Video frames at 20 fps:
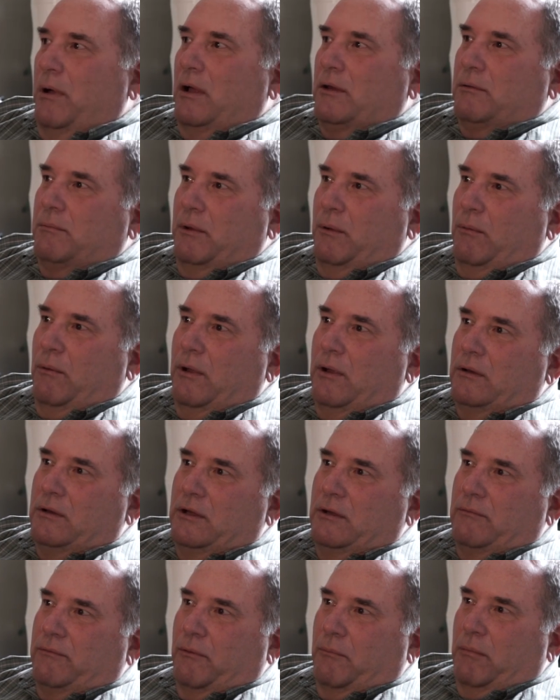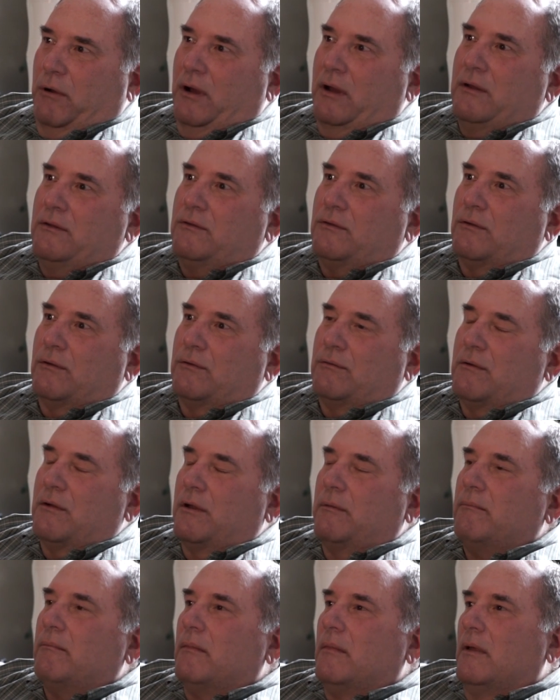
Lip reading: about to be wheeled in for brain surgery,